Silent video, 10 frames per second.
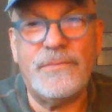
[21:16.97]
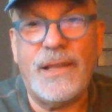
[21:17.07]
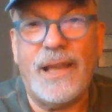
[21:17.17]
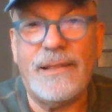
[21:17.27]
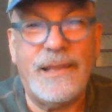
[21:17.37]

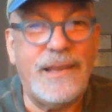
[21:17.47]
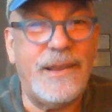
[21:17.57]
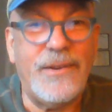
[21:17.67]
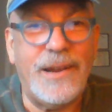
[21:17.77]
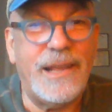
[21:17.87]
Yeah, I think
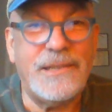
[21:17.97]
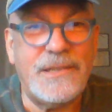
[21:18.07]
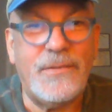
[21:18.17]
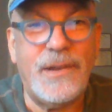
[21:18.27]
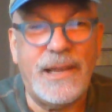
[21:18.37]
you're going to
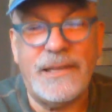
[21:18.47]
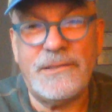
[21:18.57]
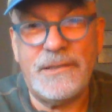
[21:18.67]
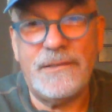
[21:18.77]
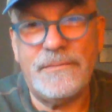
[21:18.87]
get your wish.